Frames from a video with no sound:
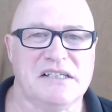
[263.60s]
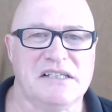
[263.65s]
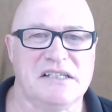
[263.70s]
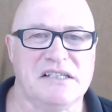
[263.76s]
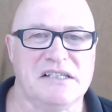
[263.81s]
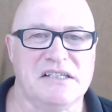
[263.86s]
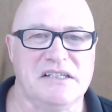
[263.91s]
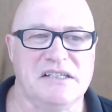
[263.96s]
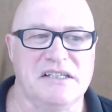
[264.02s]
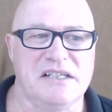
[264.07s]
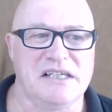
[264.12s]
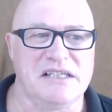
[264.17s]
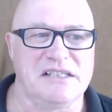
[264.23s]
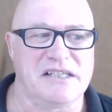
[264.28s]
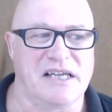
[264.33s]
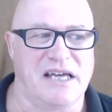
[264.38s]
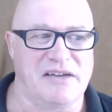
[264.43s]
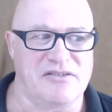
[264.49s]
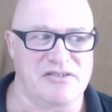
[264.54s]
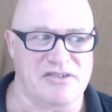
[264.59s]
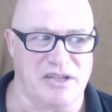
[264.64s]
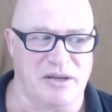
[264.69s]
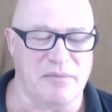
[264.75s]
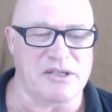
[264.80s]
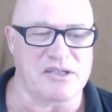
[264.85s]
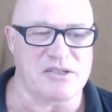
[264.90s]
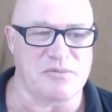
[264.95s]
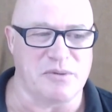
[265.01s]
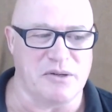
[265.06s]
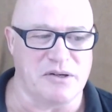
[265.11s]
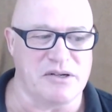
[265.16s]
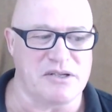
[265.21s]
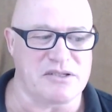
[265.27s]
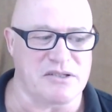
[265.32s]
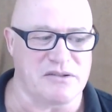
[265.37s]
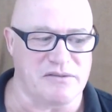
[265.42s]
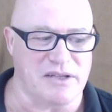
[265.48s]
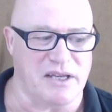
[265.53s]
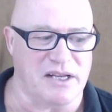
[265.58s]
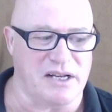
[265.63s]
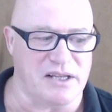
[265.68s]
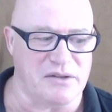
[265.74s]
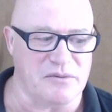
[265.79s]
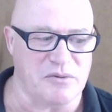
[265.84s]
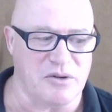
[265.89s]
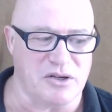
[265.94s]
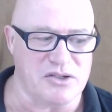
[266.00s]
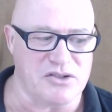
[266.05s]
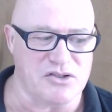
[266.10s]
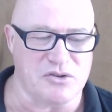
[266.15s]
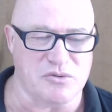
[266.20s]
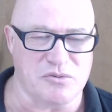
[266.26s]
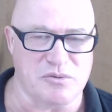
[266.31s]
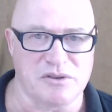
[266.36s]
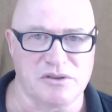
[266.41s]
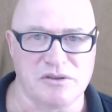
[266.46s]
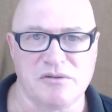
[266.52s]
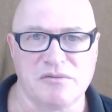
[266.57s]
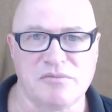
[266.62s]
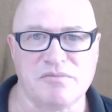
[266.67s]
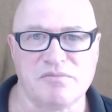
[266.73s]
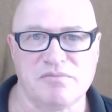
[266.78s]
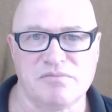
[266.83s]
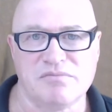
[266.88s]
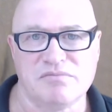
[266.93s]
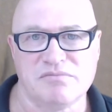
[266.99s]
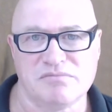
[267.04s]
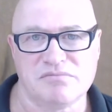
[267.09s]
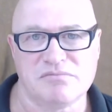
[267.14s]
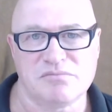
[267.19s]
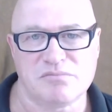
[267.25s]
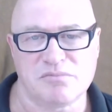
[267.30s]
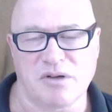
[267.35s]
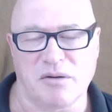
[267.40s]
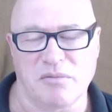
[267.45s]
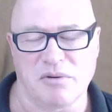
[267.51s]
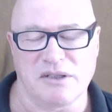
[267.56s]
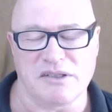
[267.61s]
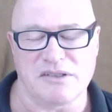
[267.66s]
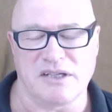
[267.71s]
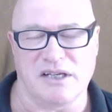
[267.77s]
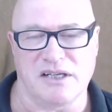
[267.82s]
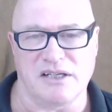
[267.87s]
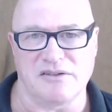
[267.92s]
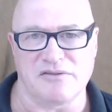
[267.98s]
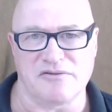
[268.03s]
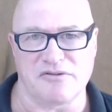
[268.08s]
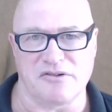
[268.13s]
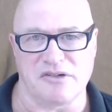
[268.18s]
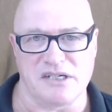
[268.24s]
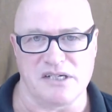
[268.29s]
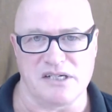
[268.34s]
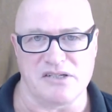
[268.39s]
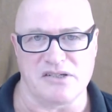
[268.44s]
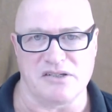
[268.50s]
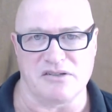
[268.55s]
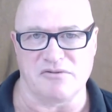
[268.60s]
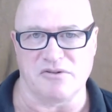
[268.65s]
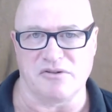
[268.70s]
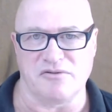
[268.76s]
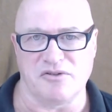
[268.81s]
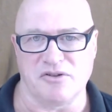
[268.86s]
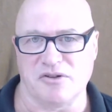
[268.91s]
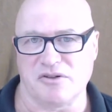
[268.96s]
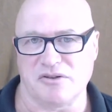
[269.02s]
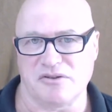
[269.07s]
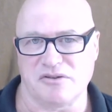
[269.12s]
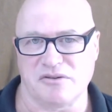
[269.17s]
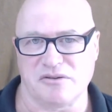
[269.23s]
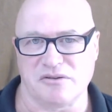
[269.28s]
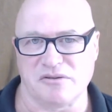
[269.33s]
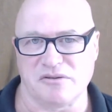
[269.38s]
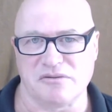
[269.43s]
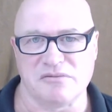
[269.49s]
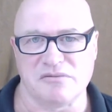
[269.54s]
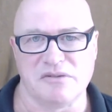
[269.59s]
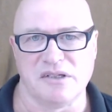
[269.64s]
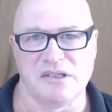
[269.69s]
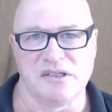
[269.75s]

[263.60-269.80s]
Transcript: you need to have some experience of that. Otherwise, you will probably tend to freeze and revert to